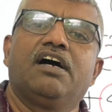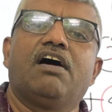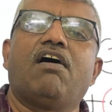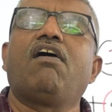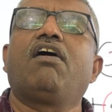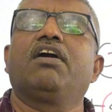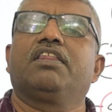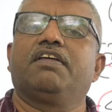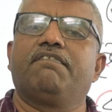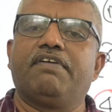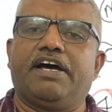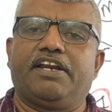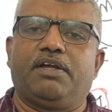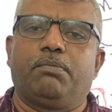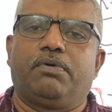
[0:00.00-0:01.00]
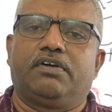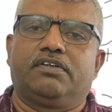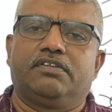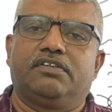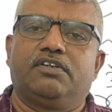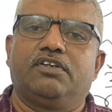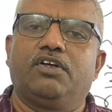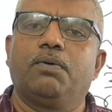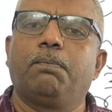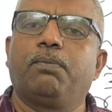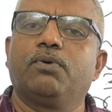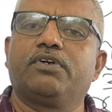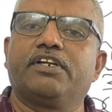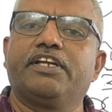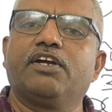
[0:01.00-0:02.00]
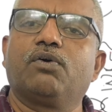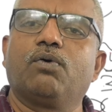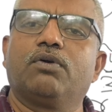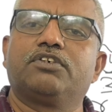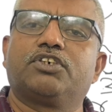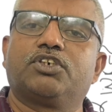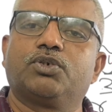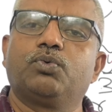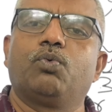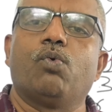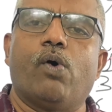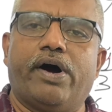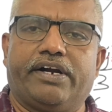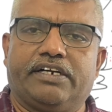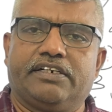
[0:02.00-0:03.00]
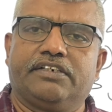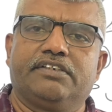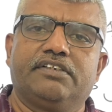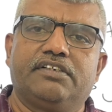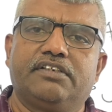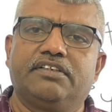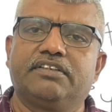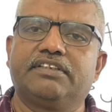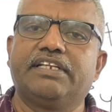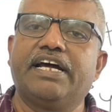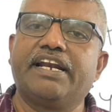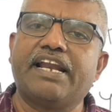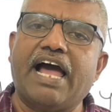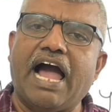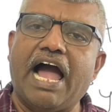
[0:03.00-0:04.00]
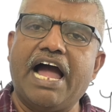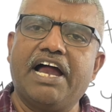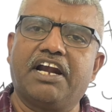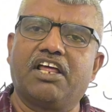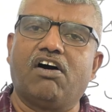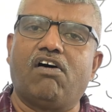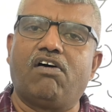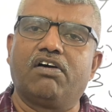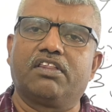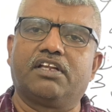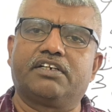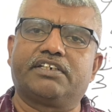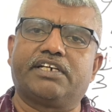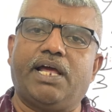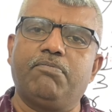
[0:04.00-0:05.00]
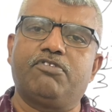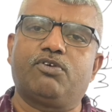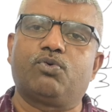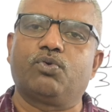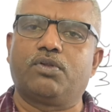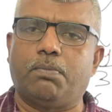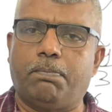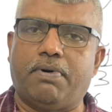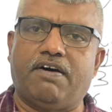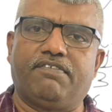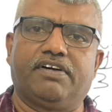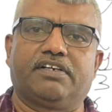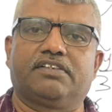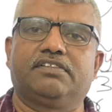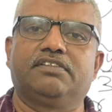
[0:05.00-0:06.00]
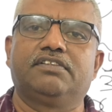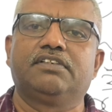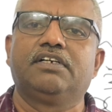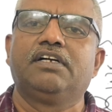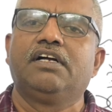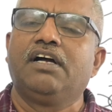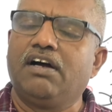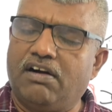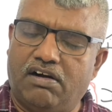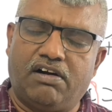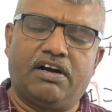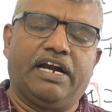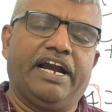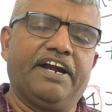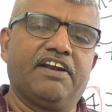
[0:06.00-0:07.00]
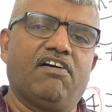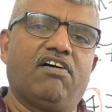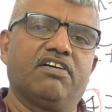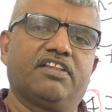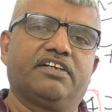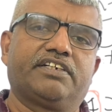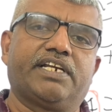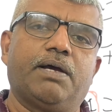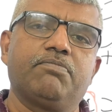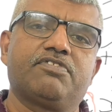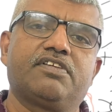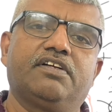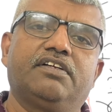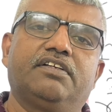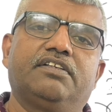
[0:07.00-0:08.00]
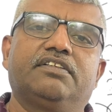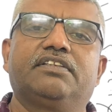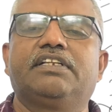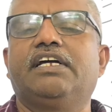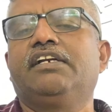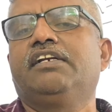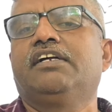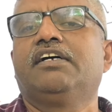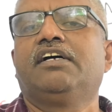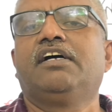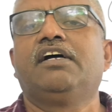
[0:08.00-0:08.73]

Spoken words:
all the variable. You put equal to 1. Then add all the terms to the power. Or add all the terms, then